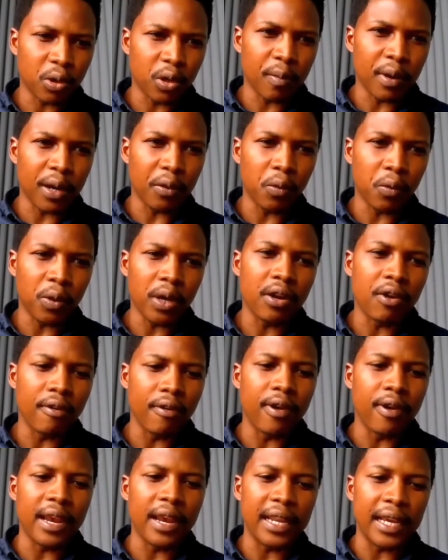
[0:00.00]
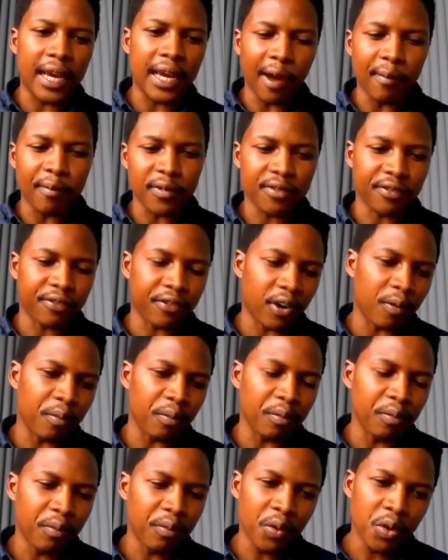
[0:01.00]
and talk about where it really comes
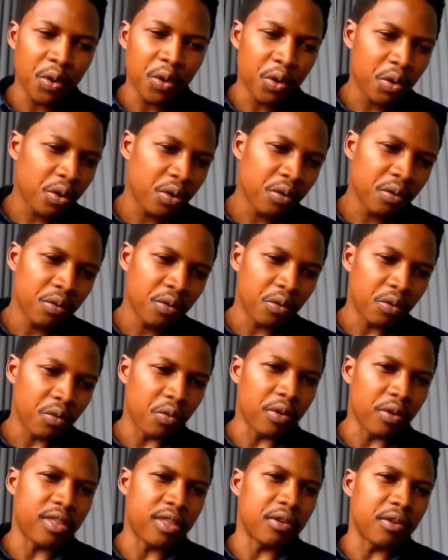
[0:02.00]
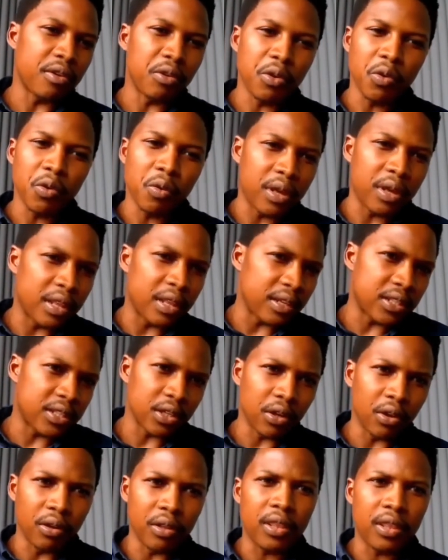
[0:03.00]
from within you, whether
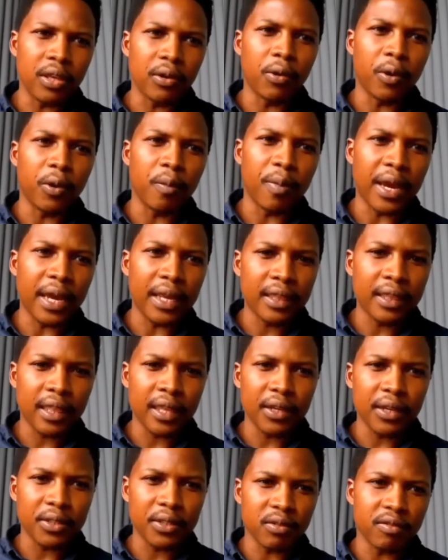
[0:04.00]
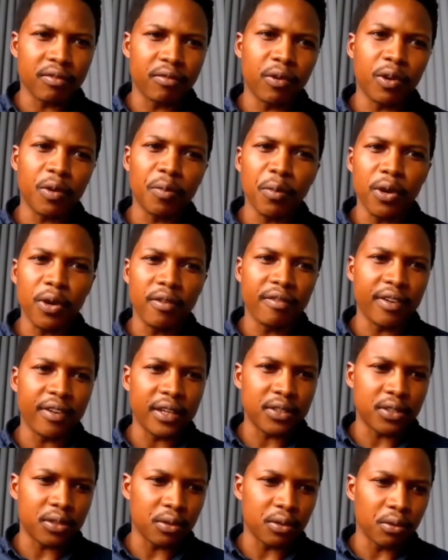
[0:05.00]
it's a good thing or a bad thing, sort of what
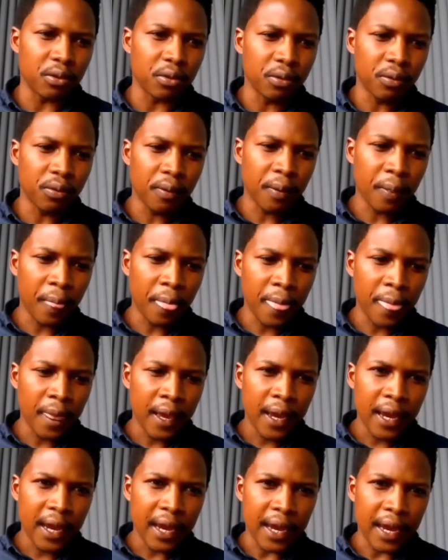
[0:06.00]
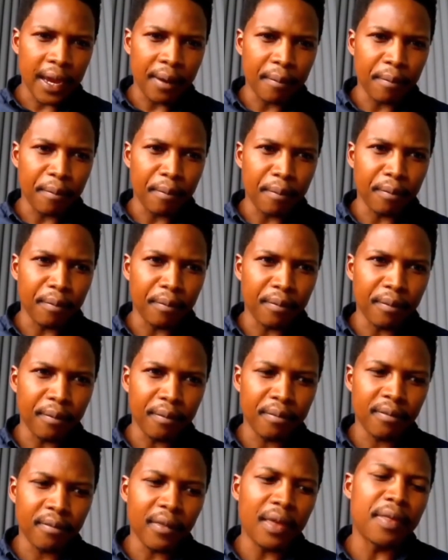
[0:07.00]
motivates you.
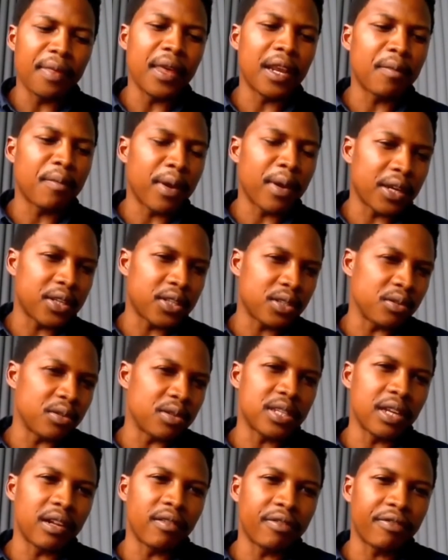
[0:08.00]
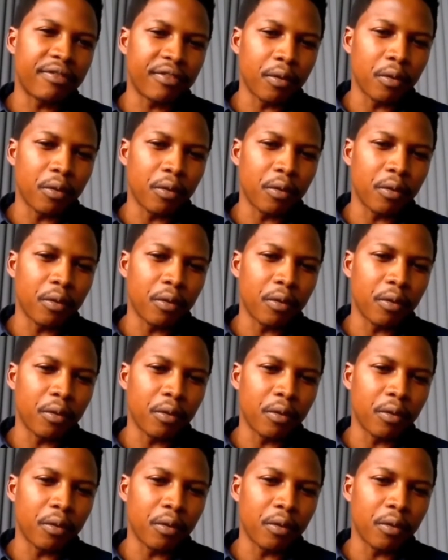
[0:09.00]
And that makes you